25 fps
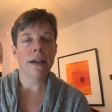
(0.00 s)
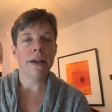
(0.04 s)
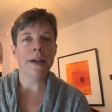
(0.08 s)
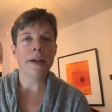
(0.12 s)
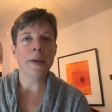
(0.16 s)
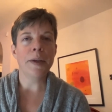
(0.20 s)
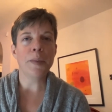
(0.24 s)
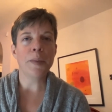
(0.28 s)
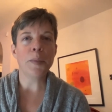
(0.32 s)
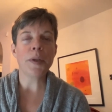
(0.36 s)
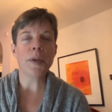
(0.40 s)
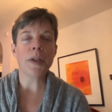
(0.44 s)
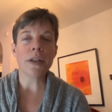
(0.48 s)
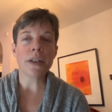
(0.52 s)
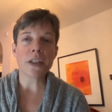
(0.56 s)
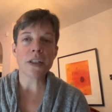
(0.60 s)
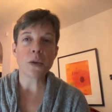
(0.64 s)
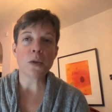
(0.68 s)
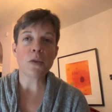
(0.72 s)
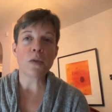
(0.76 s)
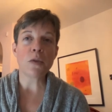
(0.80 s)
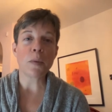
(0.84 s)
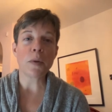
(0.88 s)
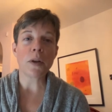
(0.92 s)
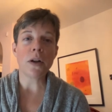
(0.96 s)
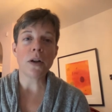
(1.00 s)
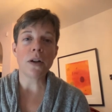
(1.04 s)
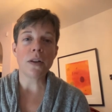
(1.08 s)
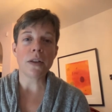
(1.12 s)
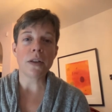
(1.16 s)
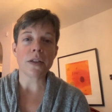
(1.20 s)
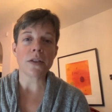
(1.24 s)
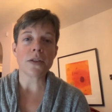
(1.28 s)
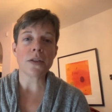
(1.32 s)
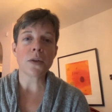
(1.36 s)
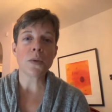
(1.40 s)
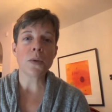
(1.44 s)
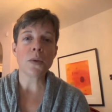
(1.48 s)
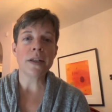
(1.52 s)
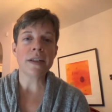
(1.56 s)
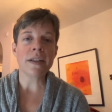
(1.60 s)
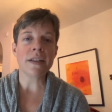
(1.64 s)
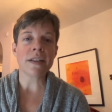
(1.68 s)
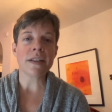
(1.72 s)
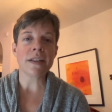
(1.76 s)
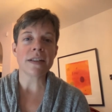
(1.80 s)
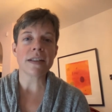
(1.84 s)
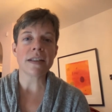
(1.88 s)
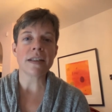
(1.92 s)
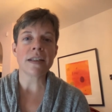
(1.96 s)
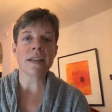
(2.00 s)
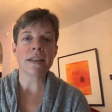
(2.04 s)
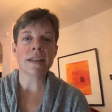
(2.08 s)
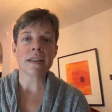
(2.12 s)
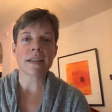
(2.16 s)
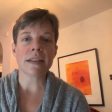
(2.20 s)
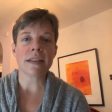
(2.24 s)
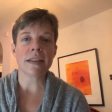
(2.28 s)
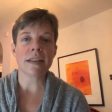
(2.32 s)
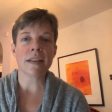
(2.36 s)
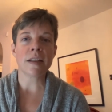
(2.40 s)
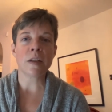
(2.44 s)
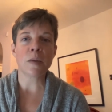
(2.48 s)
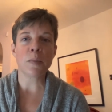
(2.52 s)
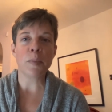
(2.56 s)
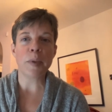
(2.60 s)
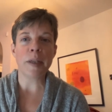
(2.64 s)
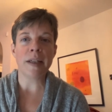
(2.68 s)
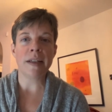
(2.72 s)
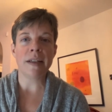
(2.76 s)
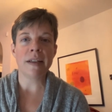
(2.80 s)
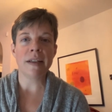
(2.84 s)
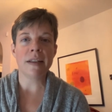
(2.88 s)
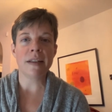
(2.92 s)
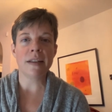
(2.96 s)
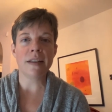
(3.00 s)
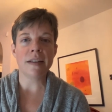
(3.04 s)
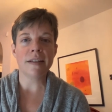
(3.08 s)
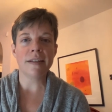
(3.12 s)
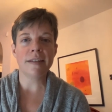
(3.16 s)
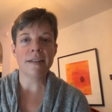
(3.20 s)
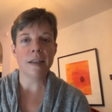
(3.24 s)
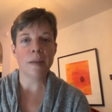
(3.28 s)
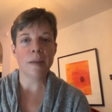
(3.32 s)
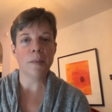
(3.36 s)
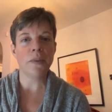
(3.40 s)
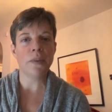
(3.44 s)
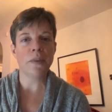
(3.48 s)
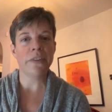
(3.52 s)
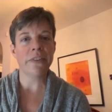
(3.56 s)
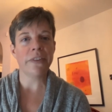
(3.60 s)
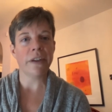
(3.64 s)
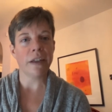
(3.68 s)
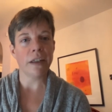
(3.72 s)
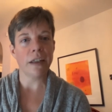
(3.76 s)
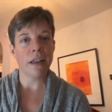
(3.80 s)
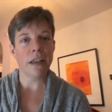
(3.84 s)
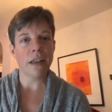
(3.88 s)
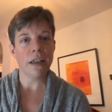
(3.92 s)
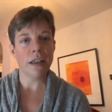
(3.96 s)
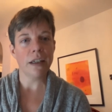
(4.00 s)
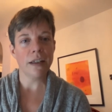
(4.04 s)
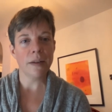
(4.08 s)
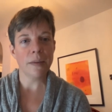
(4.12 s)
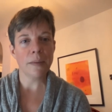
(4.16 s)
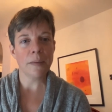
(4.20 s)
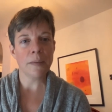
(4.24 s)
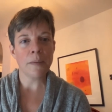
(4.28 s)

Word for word: um, but also if I'm calling squares, is the band that seems psychic